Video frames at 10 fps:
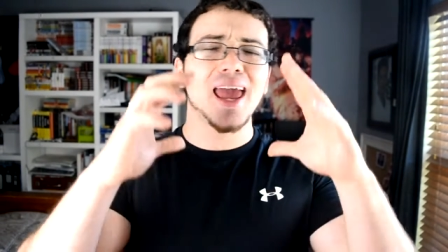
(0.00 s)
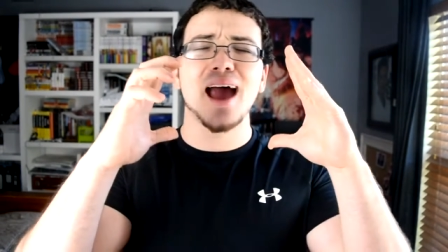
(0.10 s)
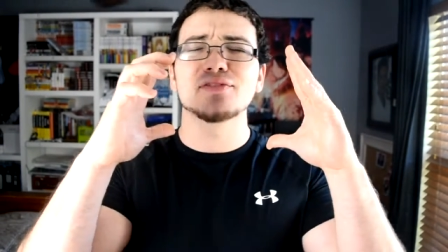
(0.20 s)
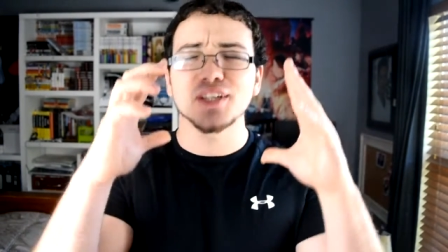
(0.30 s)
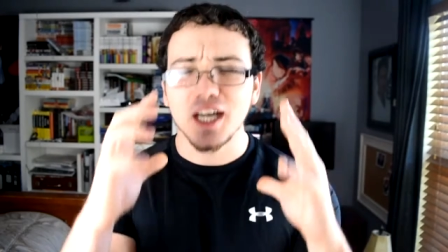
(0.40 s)

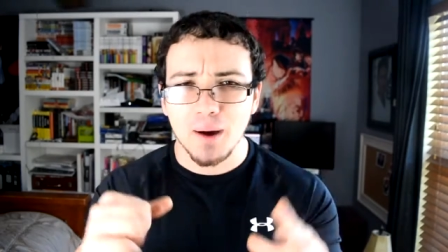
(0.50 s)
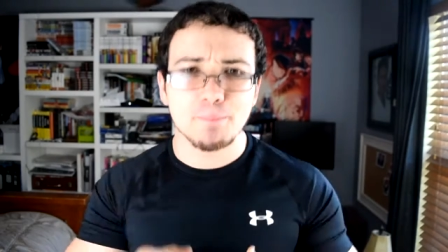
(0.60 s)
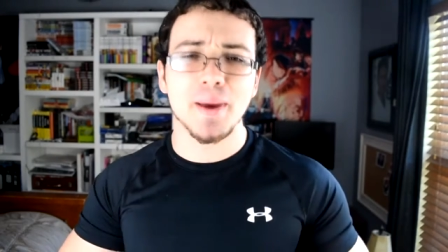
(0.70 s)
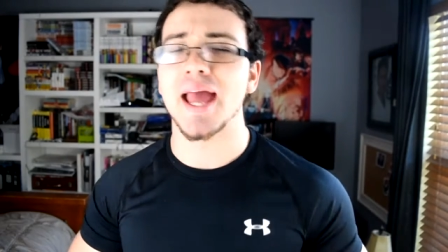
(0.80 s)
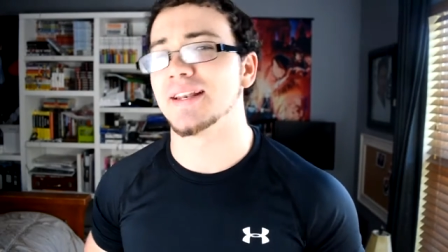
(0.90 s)
have to
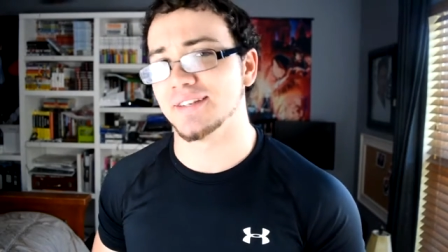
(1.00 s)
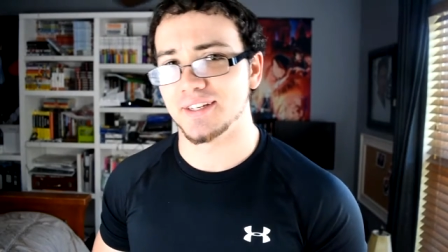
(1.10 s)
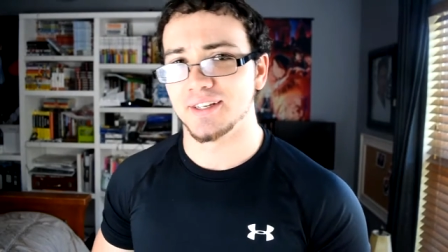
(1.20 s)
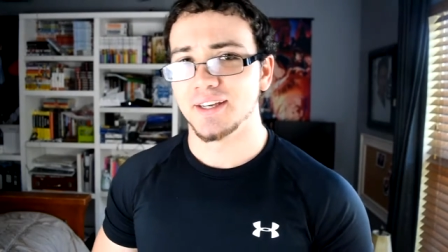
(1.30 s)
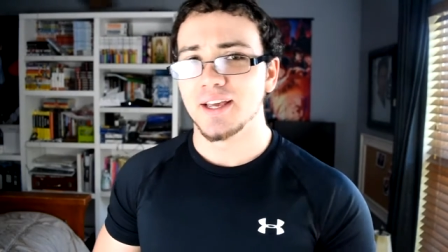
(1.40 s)
commend
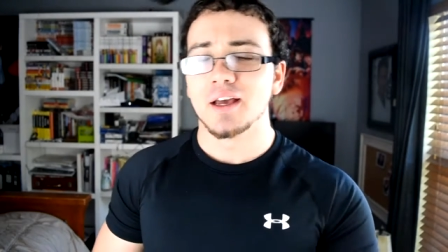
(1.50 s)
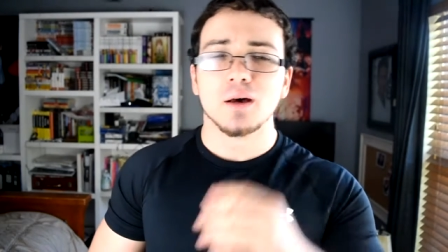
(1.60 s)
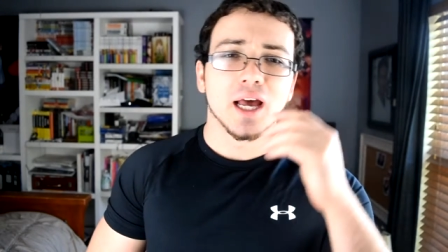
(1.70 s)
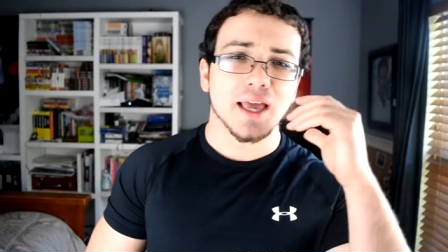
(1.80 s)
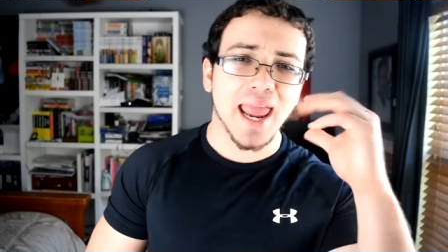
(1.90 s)

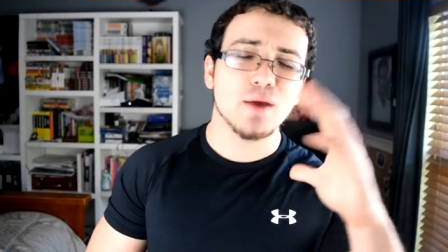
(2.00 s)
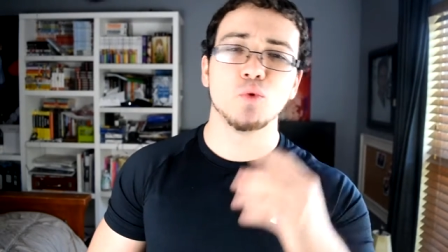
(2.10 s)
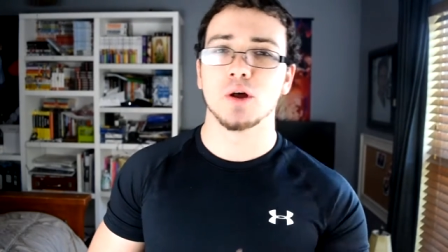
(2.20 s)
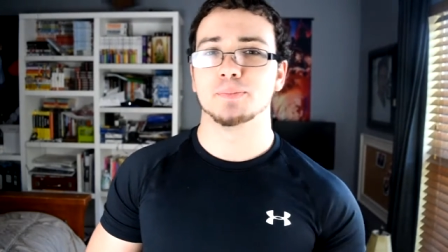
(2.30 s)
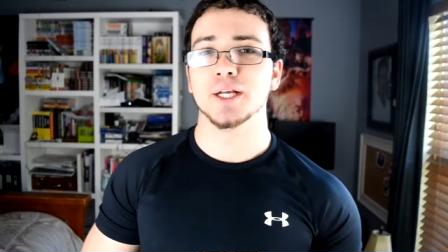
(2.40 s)

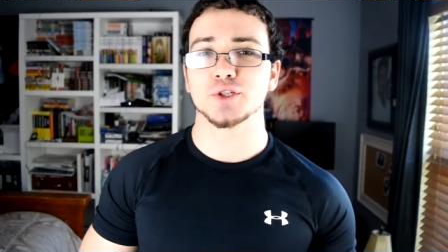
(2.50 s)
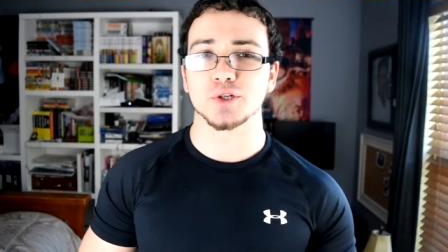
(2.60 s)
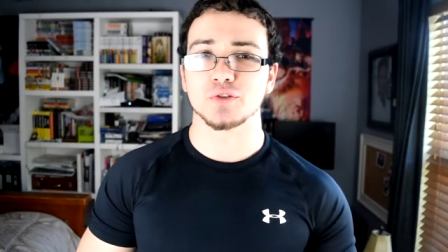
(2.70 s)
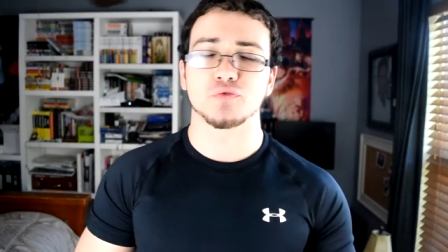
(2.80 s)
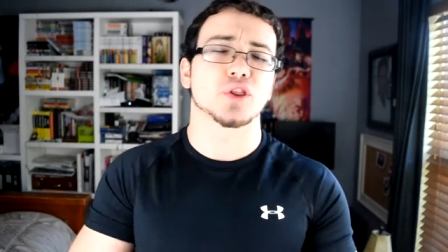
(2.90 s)
A1
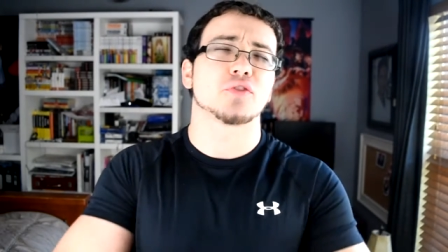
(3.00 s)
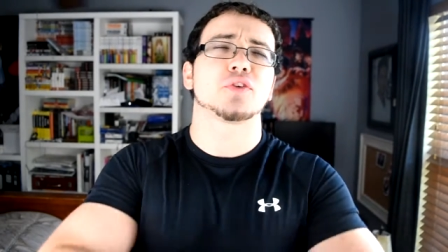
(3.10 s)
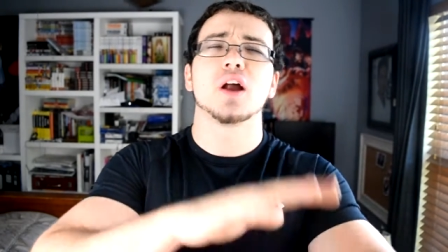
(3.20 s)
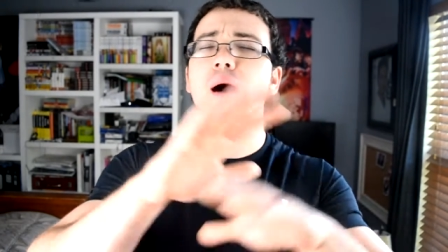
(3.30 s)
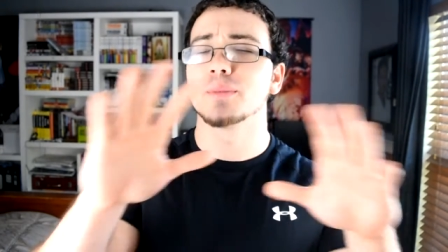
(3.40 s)
Pictures for the
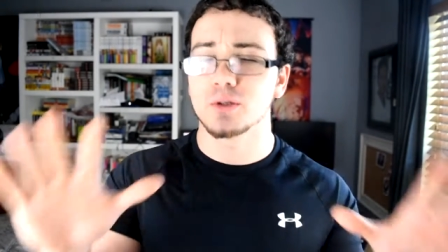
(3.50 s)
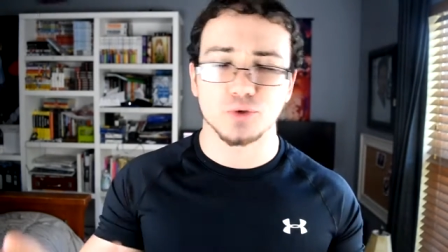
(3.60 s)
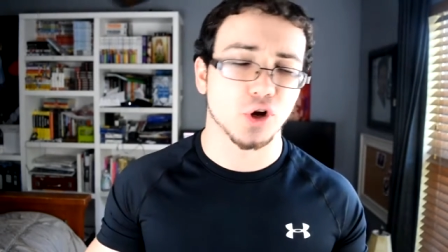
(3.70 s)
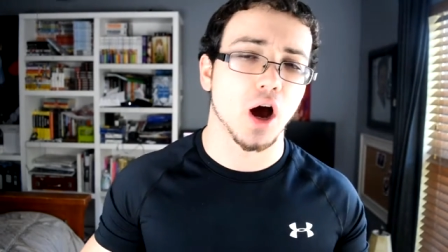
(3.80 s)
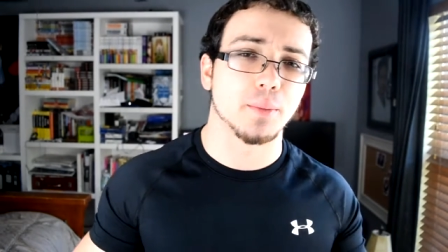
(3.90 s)
phenomenal
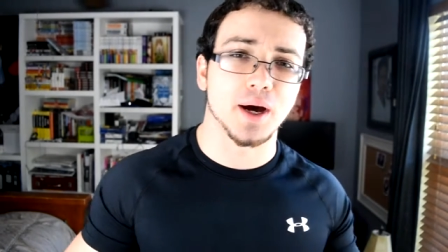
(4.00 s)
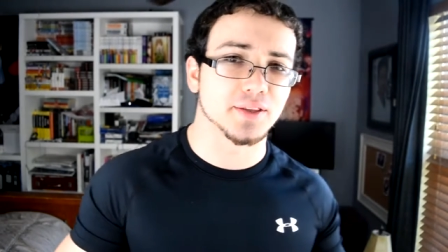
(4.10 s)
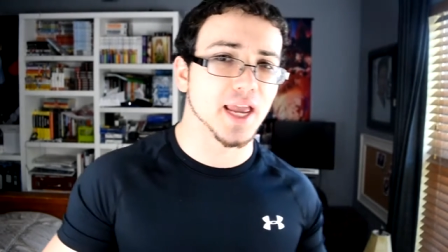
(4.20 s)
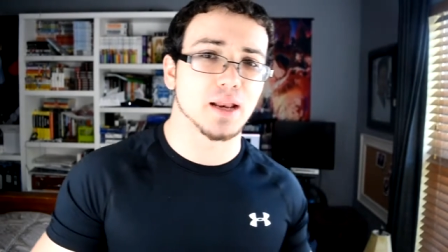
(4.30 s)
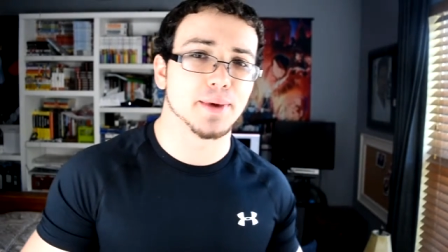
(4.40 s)
job on
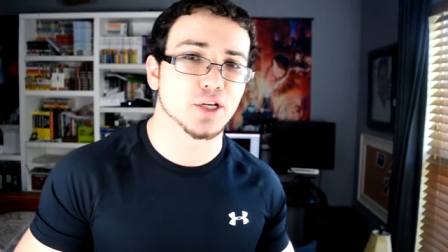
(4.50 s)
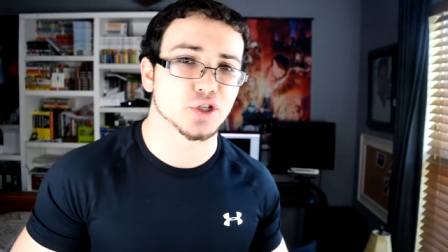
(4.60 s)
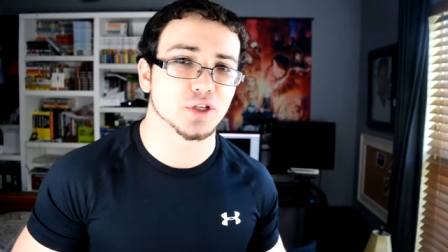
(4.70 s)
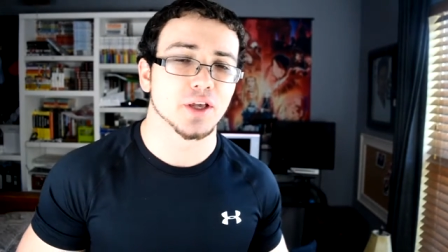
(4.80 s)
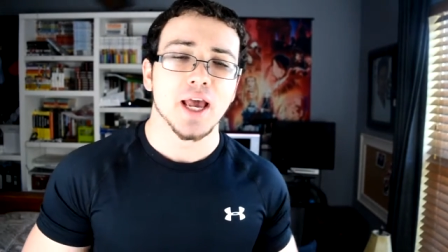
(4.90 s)
the
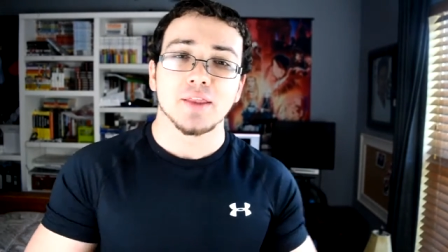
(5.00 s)
animation.